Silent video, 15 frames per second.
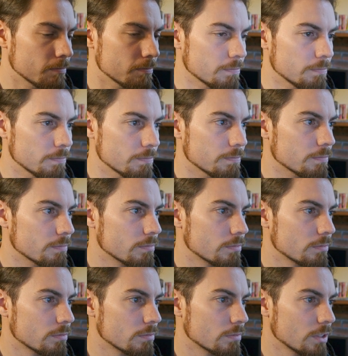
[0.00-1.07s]

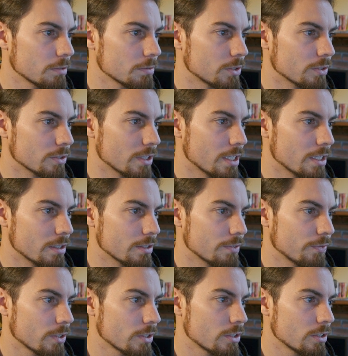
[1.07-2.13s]
Yep, so it's added this
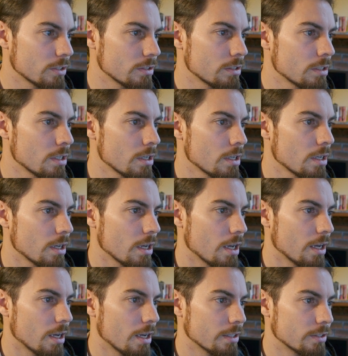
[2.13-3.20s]
function.
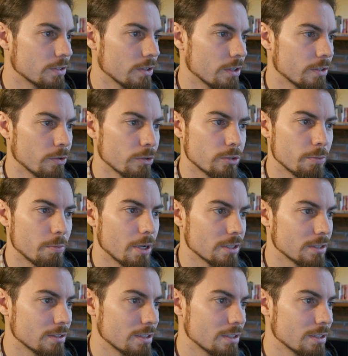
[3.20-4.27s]
It also
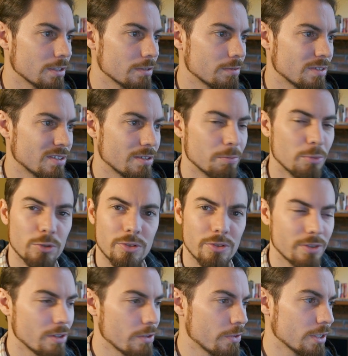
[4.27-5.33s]
passes in the book,
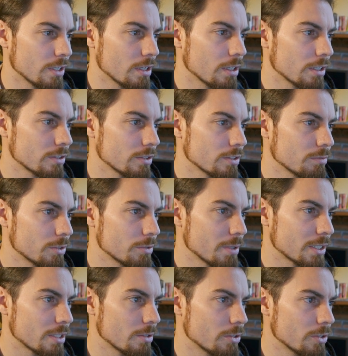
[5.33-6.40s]
the thing you clicked on, which
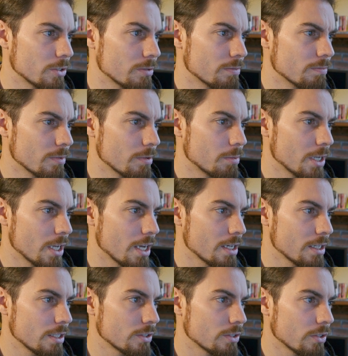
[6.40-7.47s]
makes it just a bit
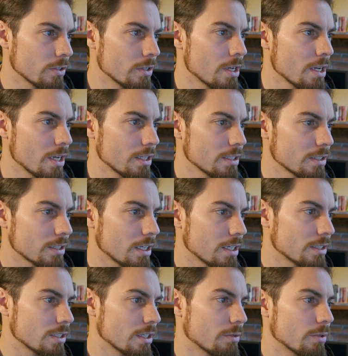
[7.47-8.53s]
handy. So in this
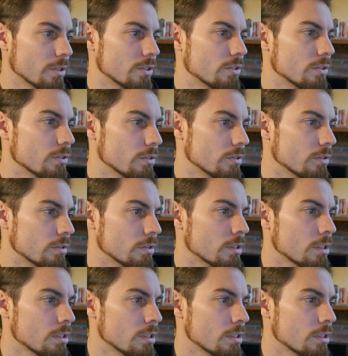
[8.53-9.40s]
case, I want to